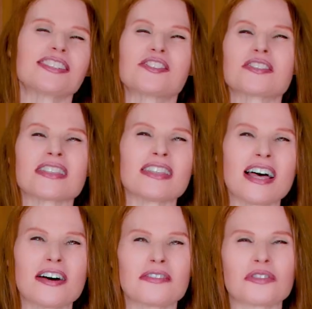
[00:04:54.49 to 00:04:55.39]
just
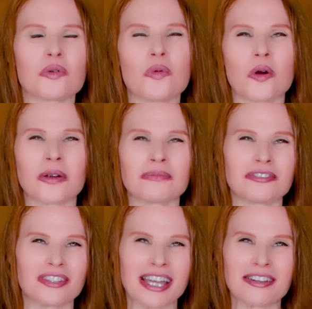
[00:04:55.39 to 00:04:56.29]
love the warm
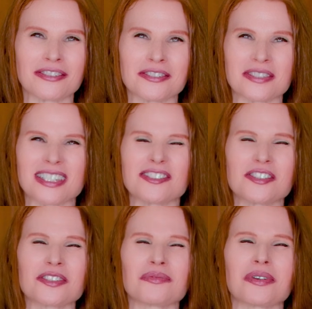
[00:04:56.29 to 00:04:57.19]
flavors. It
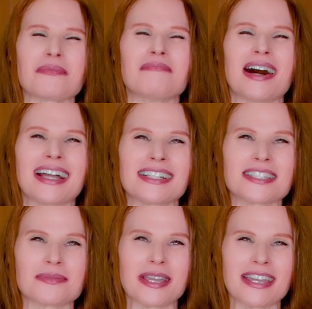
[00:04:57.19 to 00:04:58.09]
just
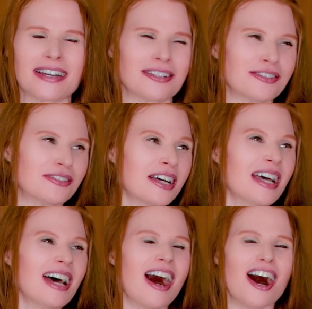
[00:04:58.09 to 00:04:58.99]
reminds me of
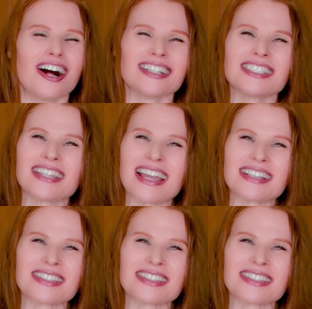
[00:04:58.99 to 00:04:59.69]
holiday